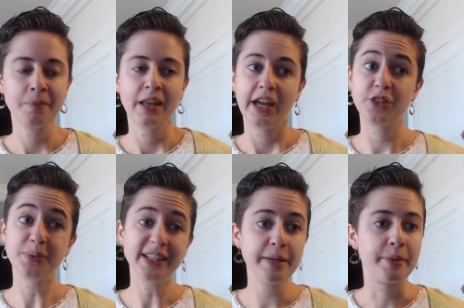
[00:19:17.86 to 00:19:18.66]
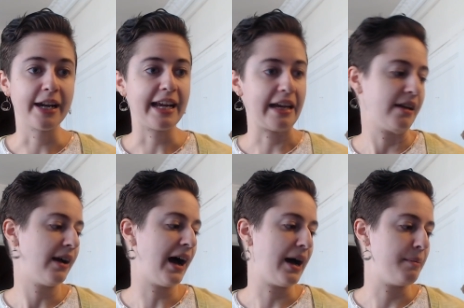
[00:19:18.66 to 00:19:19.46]
It's really pretty.
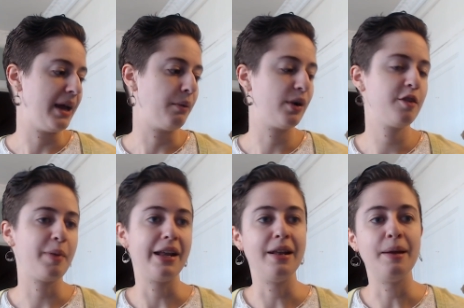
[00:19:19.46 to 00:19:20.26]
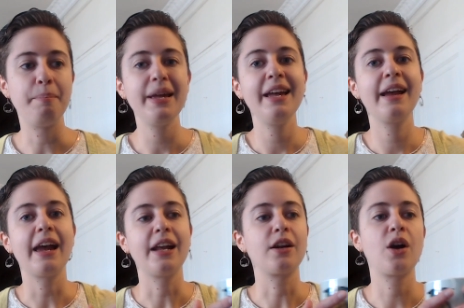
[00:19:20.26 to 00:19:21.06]
Um, it would have been big
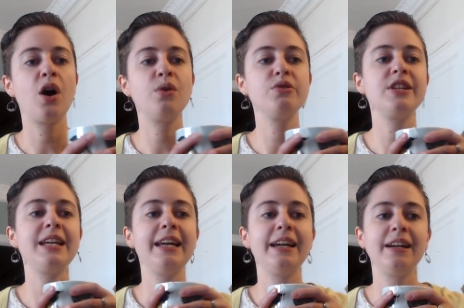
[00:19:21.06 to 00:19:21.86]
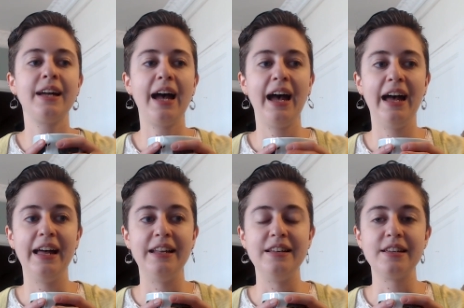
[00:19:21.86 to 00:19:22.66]
and cozy,
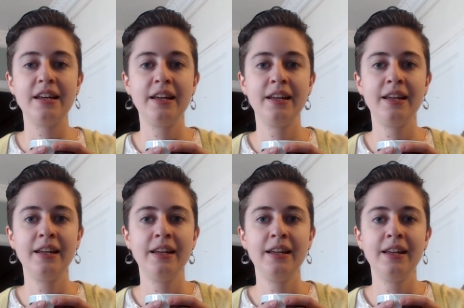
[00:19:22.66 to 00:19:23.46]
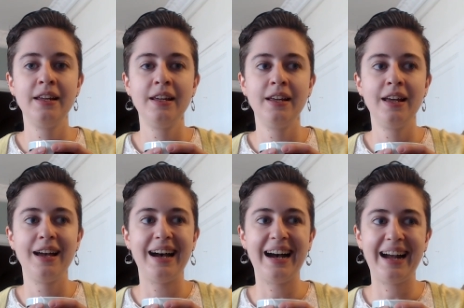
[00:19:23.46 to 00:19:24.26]
and
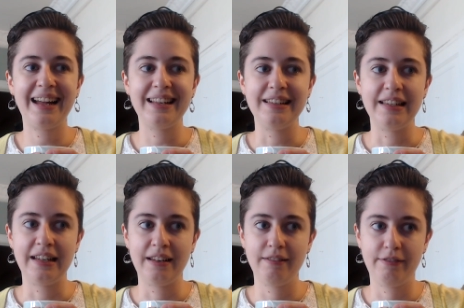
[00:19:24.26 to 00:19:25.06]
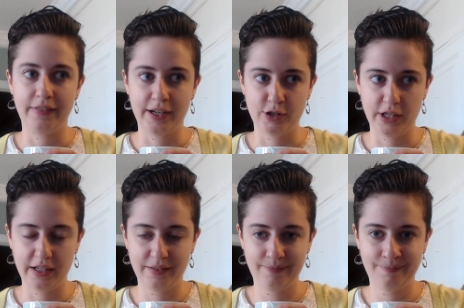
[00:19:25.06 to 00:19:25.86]
I didn't finish it.
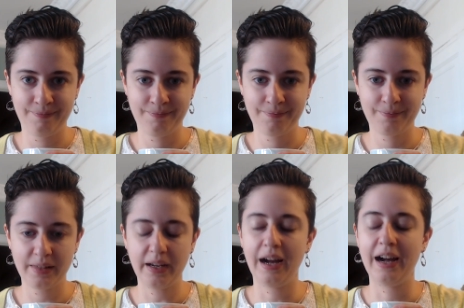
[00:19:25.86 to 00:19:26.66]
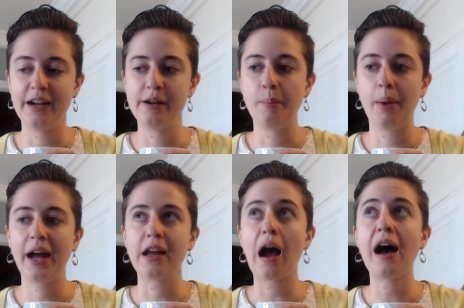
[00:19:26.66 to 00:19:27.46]
Um, I
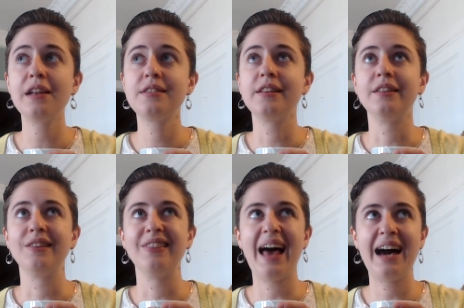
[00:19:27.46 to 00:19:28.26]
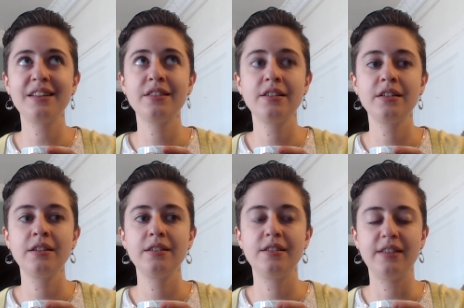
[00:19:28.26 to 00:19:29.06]
got to the last
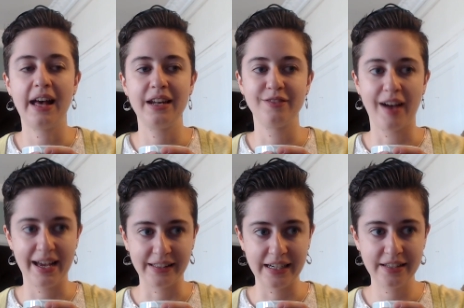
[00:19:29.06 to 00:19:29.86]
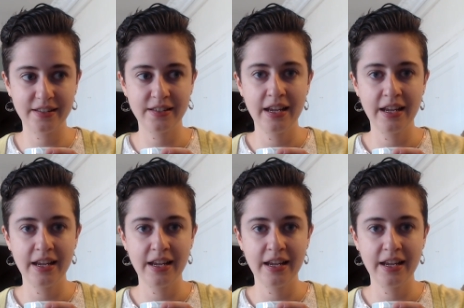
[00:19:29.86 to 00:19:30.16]
set of eyelets.